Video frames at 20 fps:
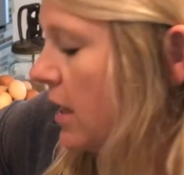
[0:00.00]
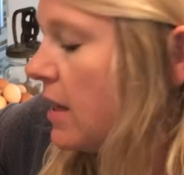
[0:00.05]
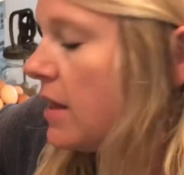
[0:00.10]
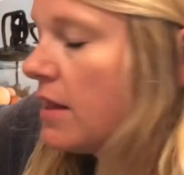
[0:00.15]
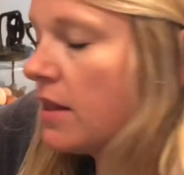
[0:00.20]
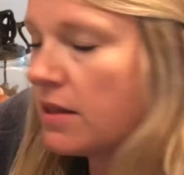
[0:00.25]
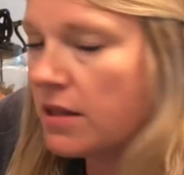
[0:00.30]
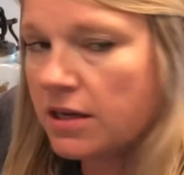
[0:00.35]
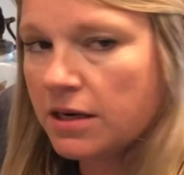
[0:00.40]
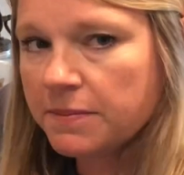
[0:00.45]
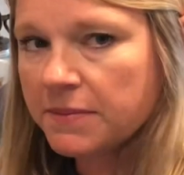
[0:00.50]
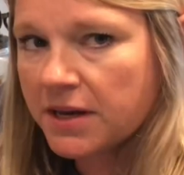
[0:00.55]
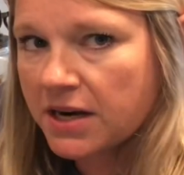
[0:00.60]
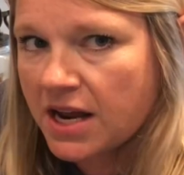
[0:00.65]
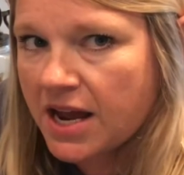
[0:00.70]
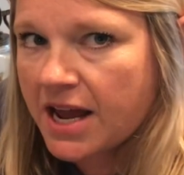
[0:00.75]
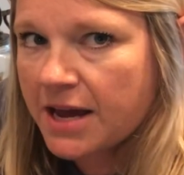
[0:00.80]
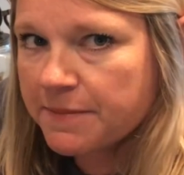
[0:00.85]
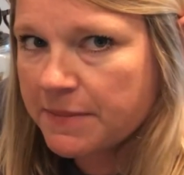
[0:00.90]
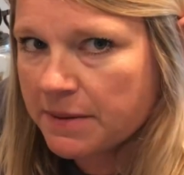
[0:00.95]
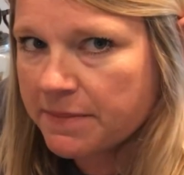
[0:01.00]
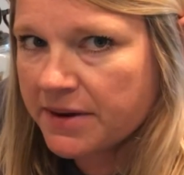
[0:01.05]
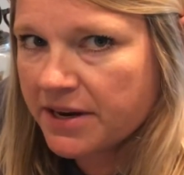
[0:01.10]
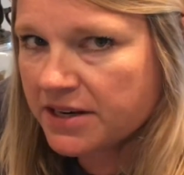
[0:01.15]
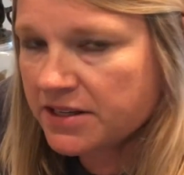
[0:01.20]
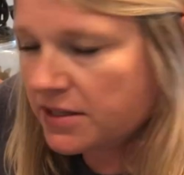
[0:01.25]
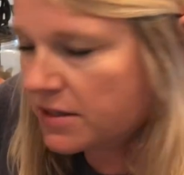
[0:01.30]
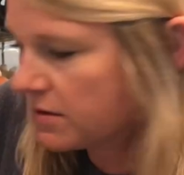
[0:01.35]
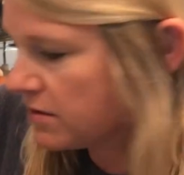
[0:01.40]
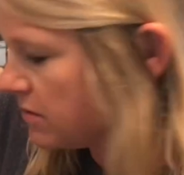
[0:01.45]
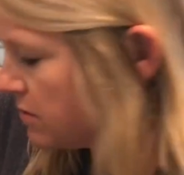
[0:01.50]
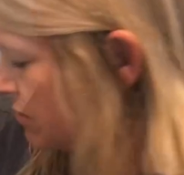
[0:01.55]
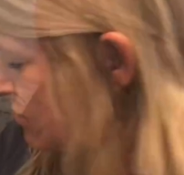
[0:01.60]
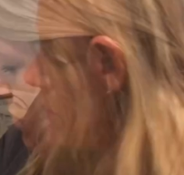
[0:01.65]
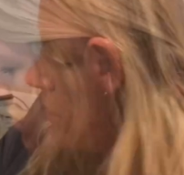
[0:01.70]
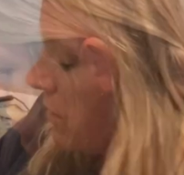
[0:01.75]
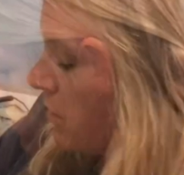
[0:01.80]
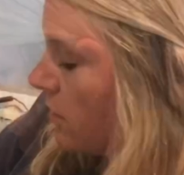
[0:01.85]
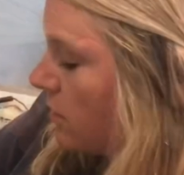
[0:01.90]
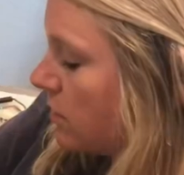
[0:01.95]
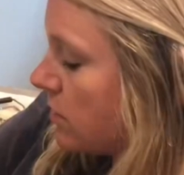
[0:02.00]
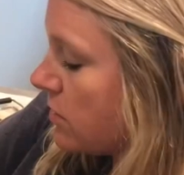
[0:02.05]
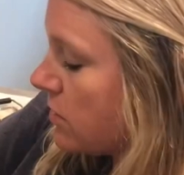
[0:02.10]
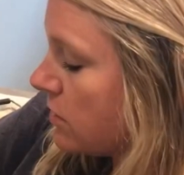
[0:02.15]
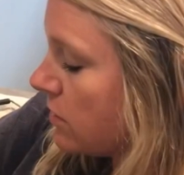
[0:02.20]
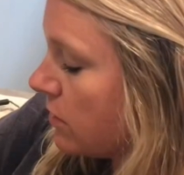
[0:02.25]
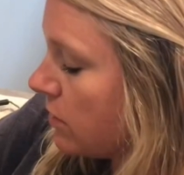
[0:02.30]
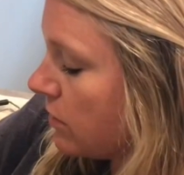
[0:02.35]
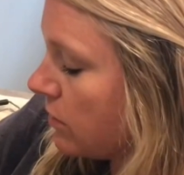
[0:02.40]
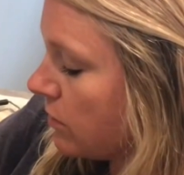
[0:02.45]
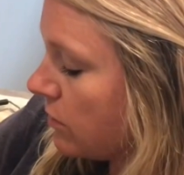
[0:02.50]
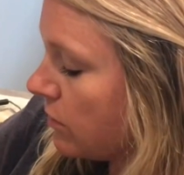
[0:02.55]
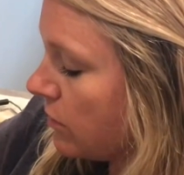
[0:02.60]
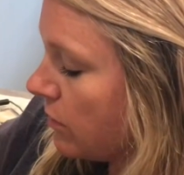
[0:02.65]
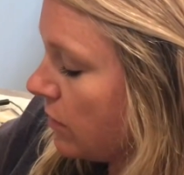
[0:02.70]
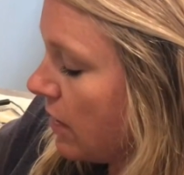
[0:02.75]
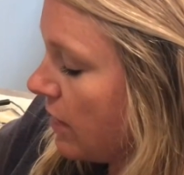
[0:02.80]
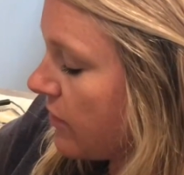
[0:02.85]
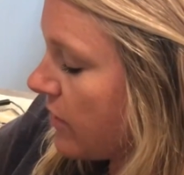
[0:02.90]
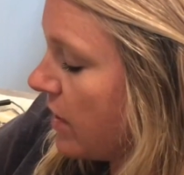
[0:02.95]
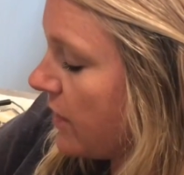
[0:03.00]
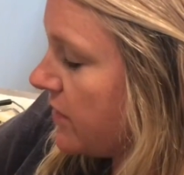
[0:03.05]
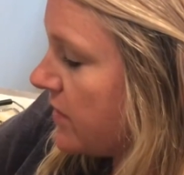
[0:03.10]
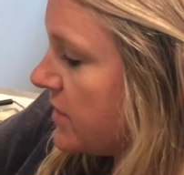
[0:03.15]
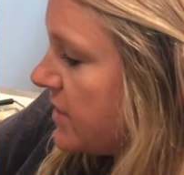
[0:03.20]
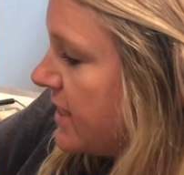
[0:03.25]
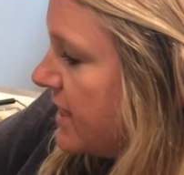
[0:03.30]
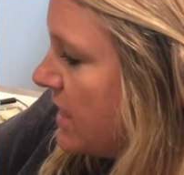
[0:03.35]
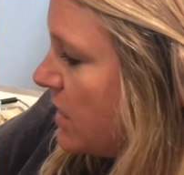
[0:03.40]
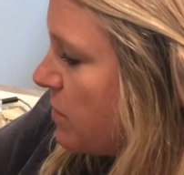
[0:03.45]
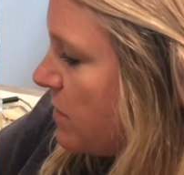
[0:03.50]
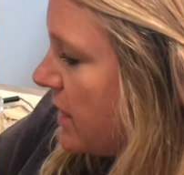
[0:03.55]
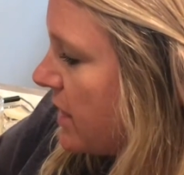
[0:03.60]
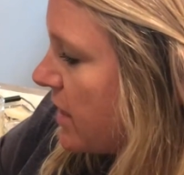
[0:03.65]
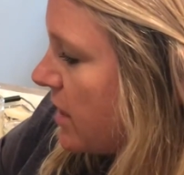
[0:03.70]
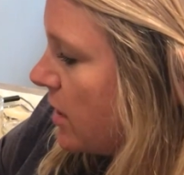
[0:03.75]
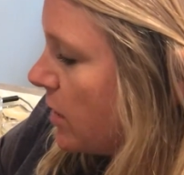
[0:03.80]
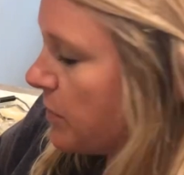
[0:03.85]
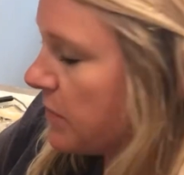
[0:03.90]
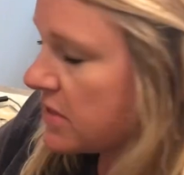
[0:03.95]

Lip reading: And then I'm gonna add my pectin. I've got this heating back up.